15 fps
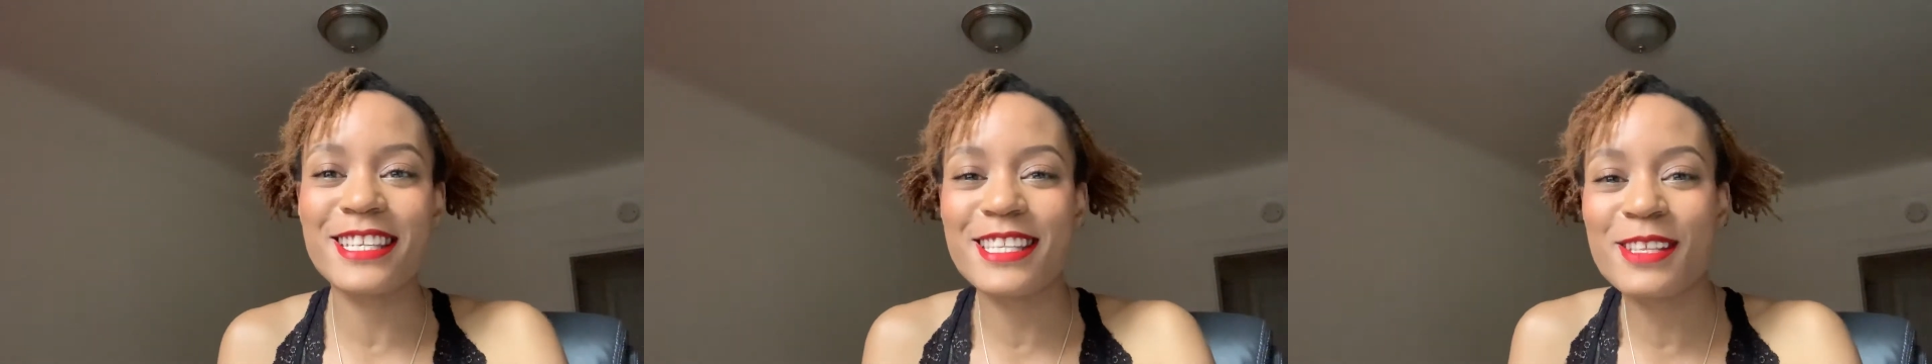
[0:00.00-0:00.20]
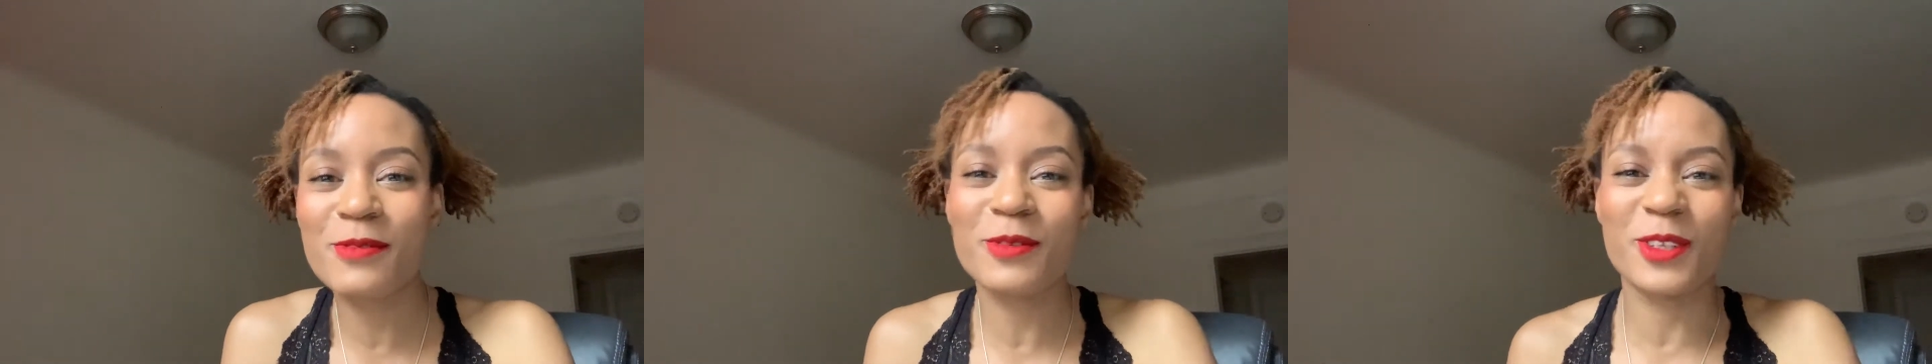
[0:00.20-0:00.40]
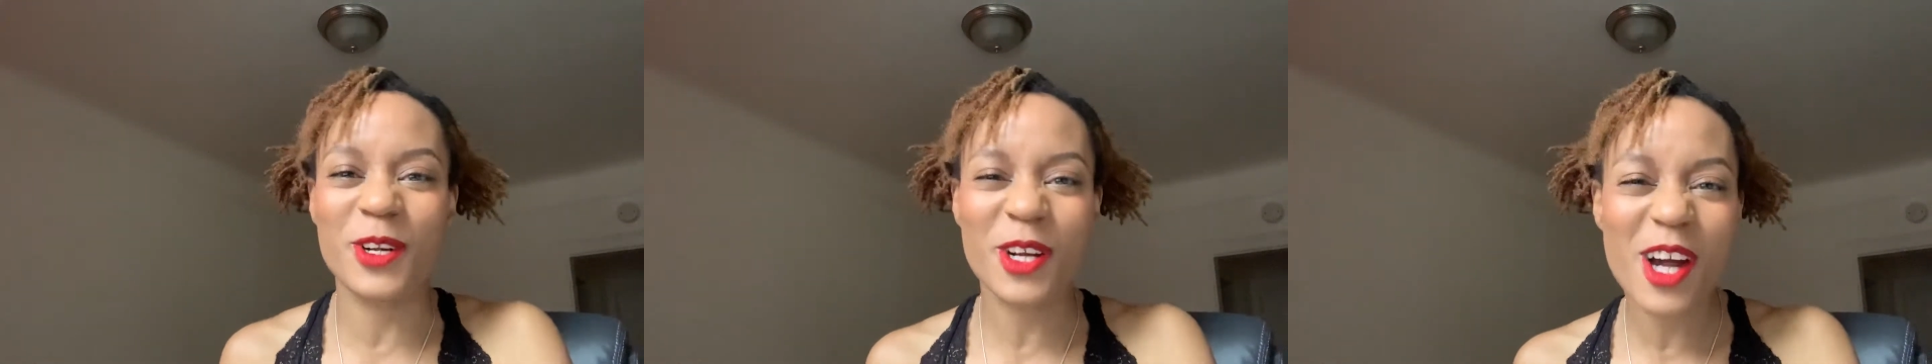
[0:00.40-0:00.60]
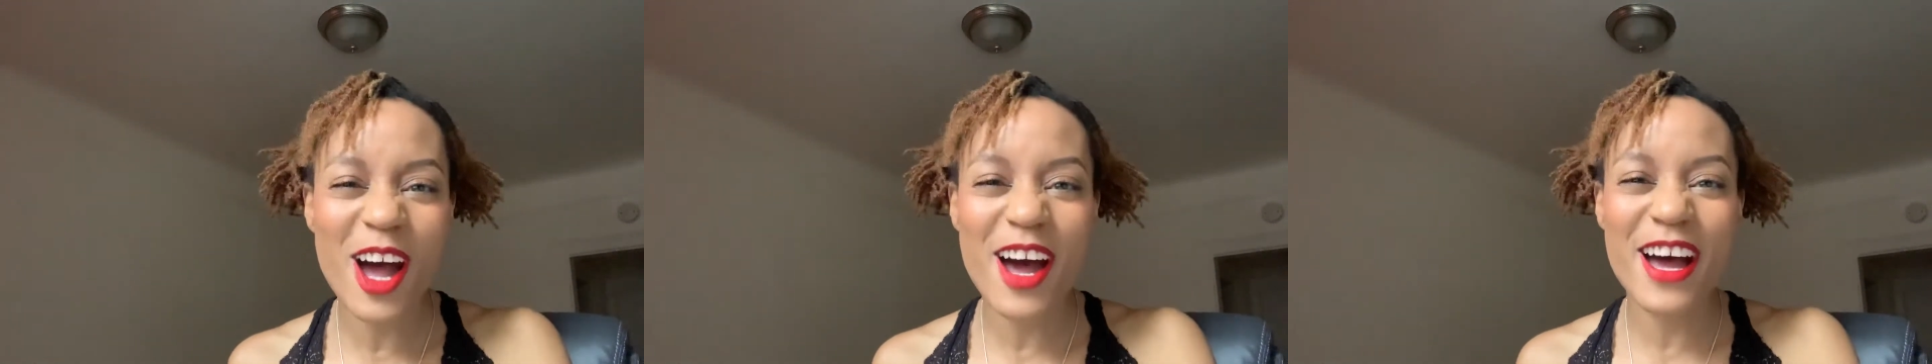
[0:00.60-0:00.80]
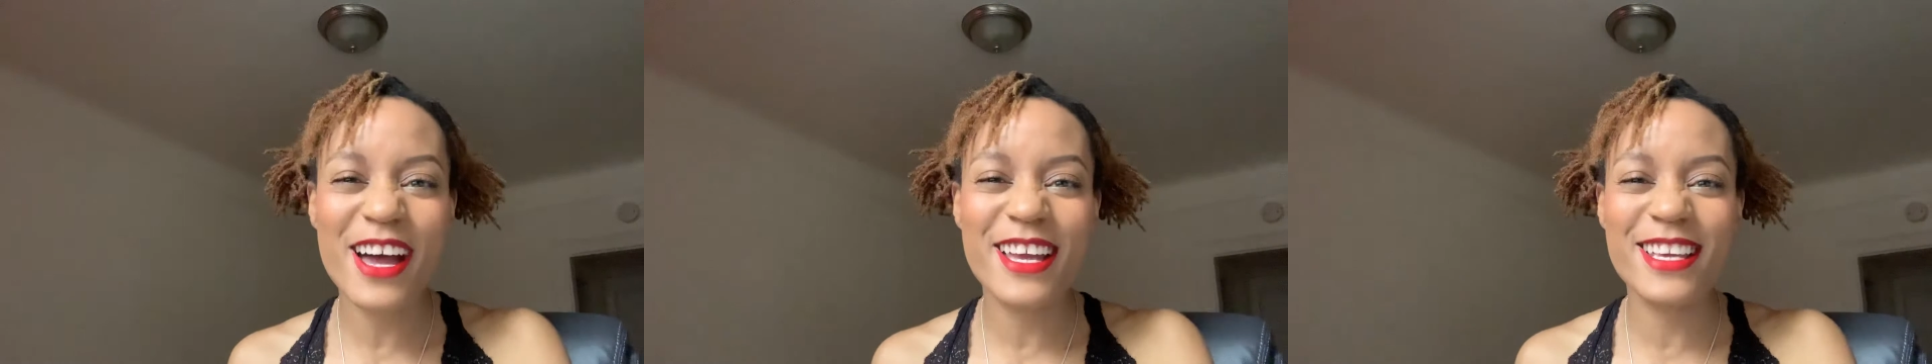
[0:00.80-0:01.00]
and then when you're
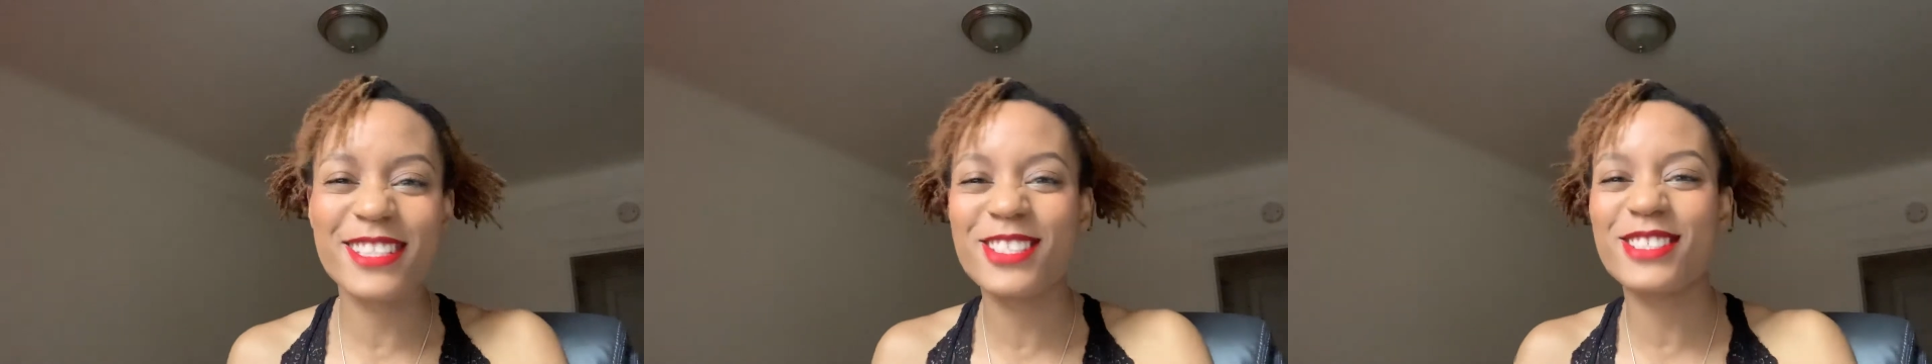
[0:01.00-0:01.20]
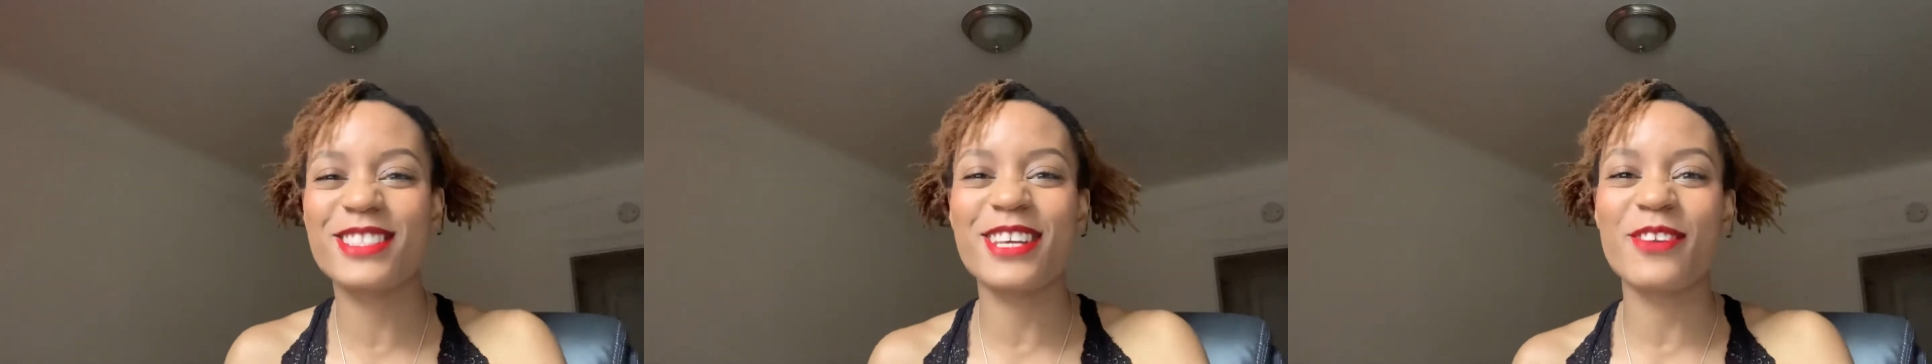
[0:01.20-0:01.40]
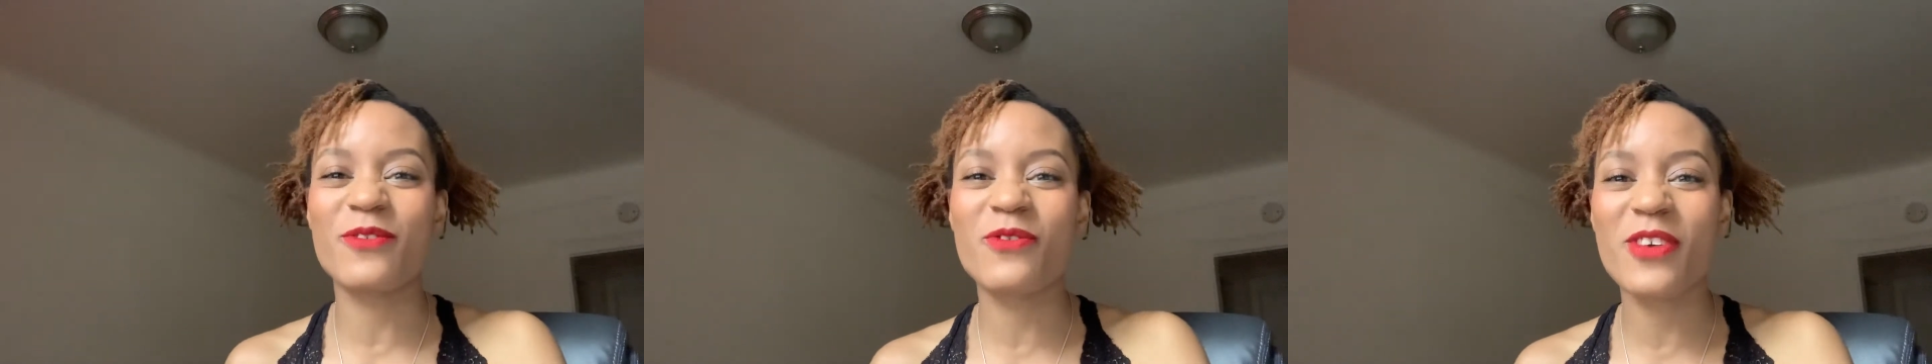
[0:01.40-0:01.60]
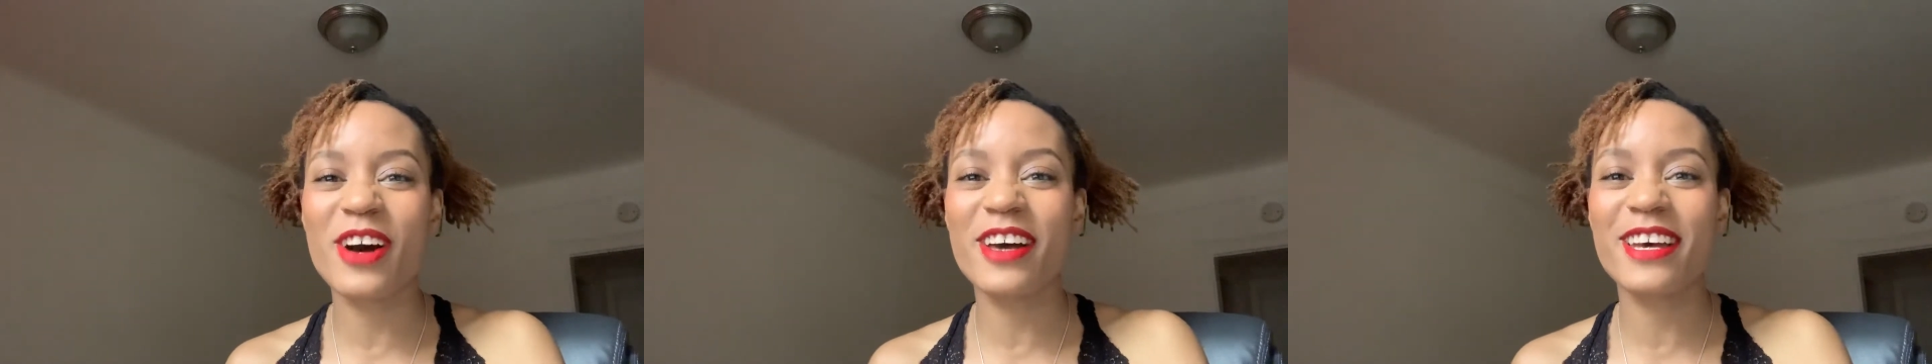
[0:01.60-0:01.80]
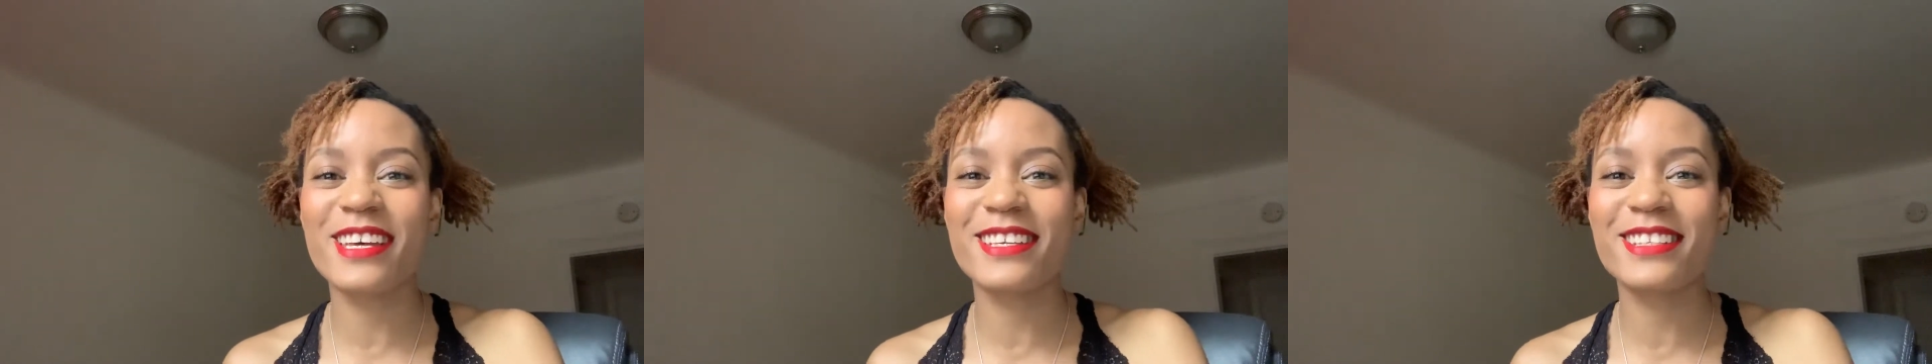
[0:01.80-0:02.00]
caught, it's just like
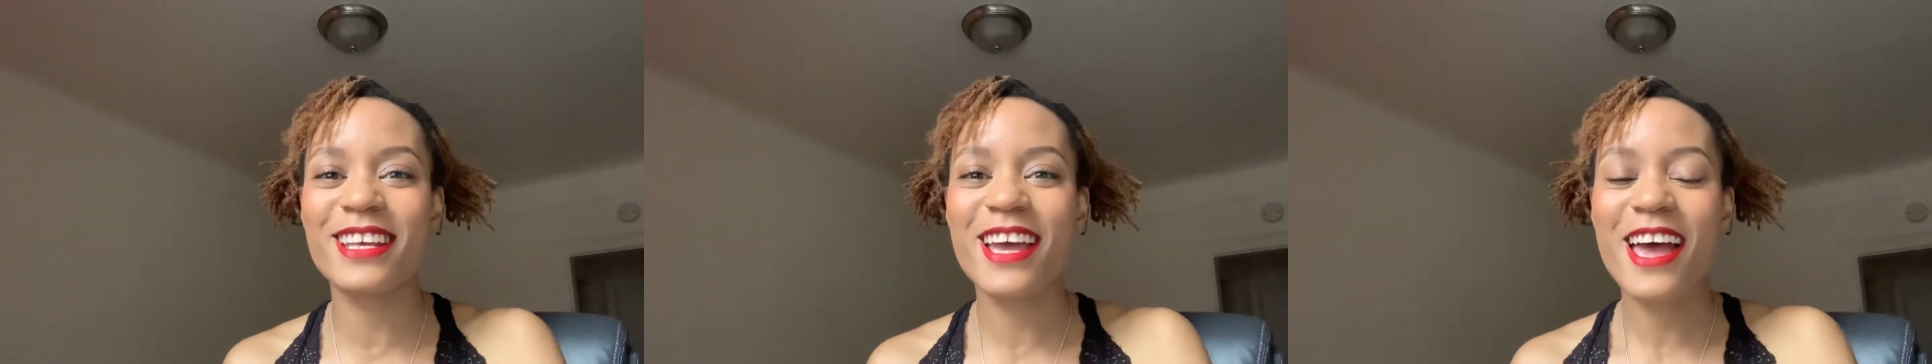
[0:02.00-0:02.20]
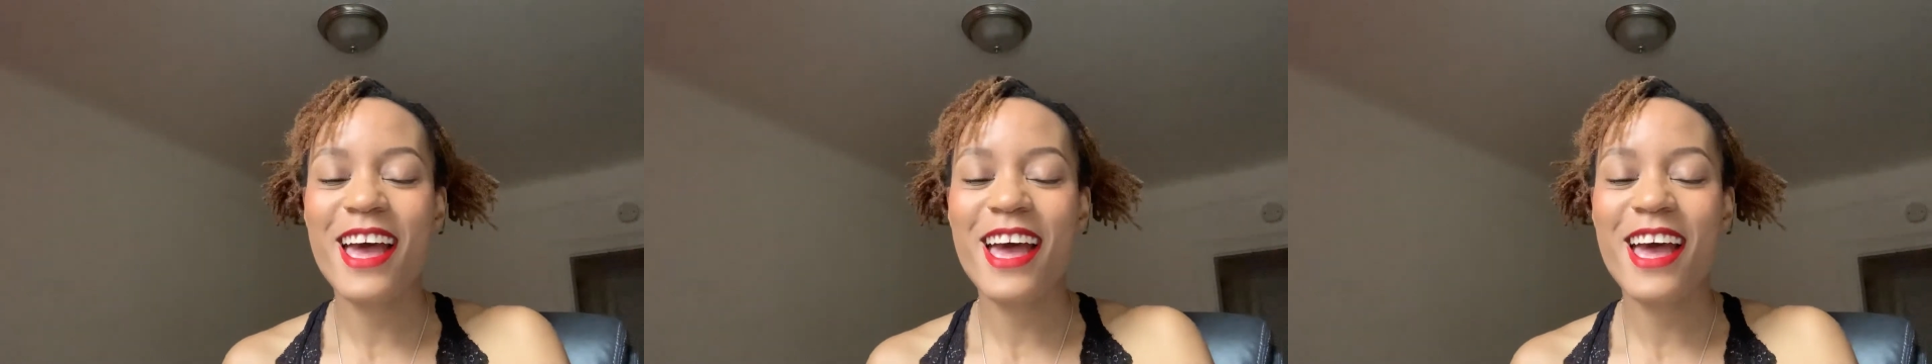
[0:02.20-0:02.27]
fun.